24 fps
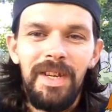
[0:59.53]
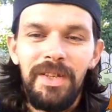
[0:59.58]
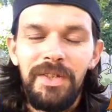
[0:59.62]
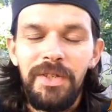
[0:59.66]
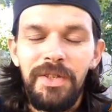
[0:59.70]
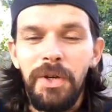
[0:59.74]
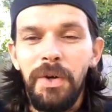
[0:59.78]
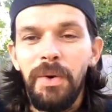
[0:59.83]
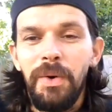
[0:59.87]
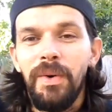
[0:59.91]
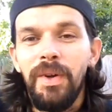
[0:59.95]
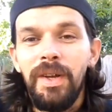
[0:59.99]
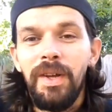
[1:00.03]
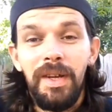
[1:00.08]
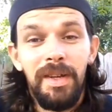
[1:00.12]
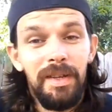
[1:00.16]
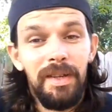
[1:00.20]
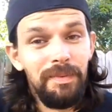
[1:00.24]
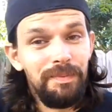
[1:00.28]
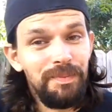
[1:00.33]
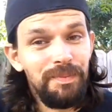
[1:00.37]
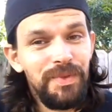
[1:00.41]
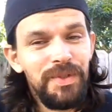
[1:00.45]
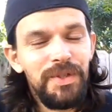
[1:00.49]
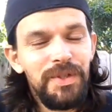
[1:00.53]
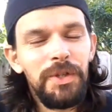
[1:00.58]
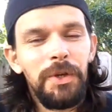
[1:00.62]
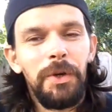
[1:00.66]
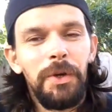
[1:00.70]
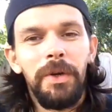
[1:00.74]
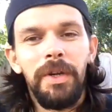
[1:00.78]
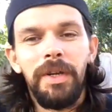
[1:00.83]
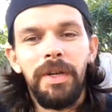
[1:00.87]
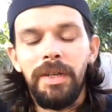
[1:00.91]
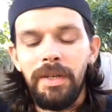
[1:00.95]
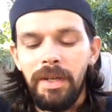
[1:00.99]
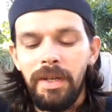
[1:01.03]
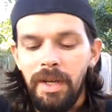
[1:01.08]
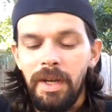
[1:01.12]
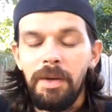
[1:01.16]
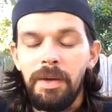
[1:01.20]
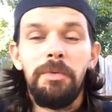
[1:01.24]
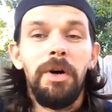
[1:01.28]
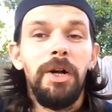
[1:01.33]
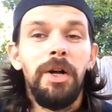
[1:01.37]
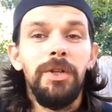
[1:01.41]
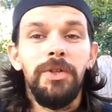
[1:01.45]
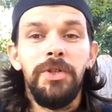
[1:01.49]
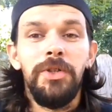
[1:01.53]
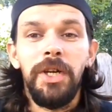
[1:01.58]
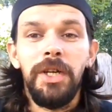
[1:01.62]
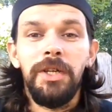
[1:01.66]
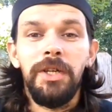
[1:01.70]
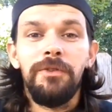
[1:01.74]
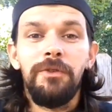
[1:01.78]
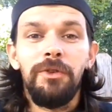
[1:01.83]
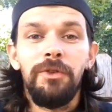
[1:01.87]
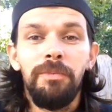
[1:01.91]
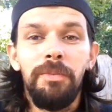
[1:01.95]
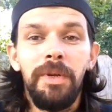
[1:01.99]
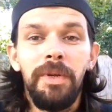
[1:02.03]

So, sorry, I apologize for